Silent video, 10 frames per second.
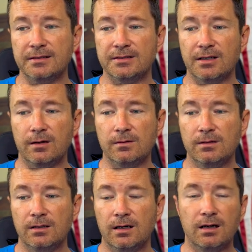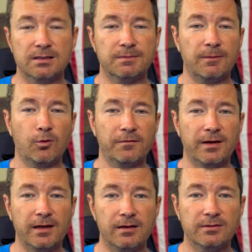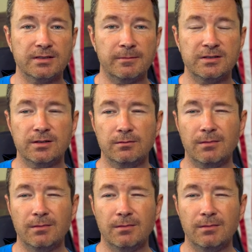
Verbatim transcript: So uh, expect more videos coming soon.